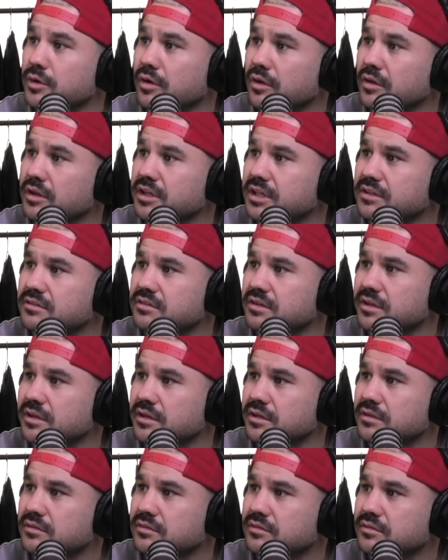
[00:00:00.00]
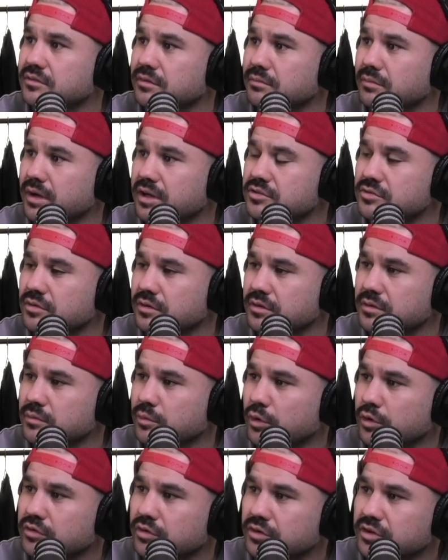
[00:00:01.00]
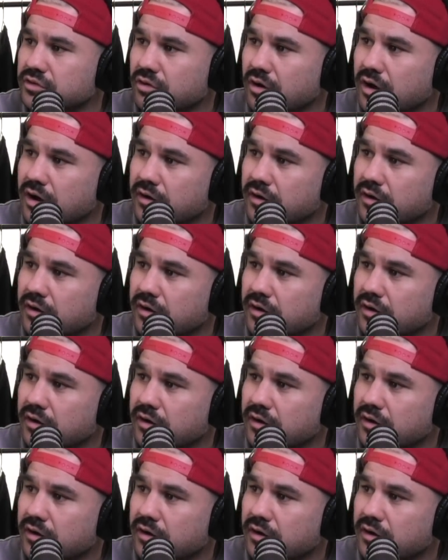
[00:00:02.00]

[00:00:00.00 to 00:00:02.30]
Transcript: bit earlier to make sure he works on his